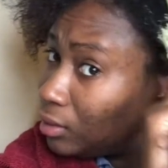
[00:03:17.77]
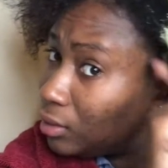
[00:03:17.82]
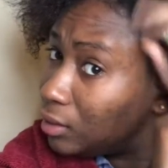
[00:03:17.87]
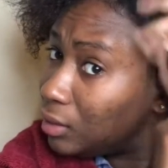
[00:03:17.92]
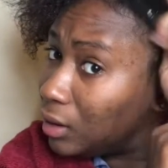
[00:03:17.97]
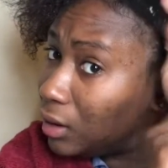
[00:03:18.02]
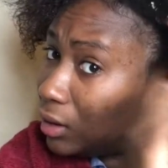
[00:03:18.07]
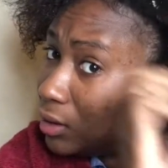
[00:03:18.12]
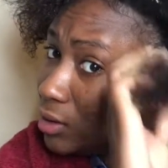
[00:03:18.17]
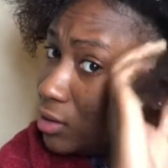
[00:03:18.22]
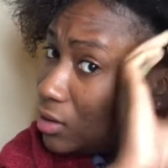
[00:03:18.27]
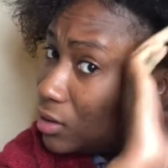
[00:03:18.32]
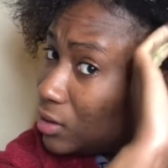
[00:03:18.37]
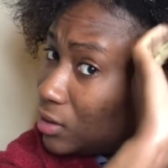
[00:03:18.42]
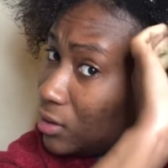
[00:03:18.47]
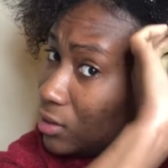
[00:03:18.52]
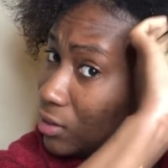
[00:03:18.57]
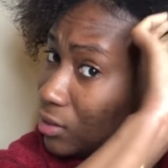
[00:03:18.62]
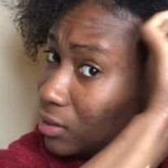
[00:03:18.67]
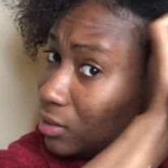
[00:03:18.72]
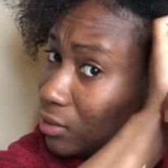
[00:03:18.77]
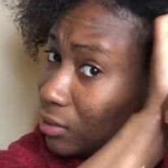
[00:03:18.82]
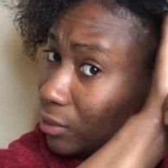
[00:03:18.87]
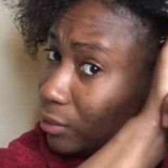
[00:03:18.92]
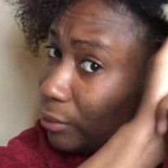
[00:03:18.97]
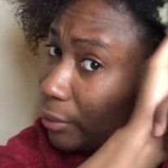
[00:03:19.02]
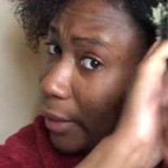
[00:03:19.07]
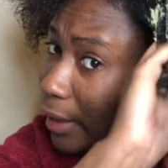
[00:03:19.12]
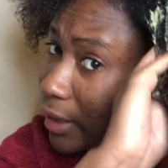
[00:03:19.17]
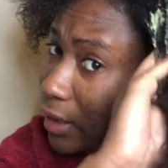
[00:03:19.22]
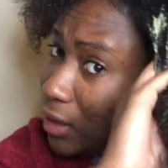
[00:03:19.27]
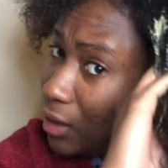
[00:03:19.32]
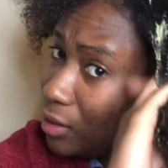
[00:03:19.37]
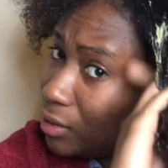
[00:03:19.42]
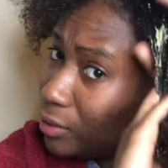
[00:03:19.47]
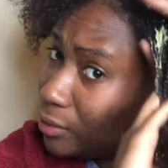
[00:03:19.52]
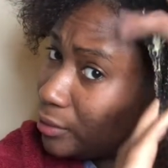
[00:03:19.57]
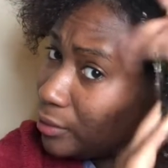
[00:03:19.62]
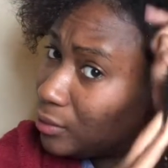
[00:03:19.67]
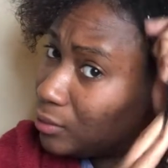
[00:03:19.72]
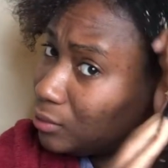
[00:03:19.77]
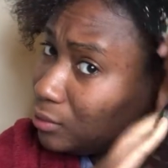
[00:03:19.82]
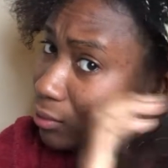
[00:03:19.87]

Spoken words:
and just rake it through.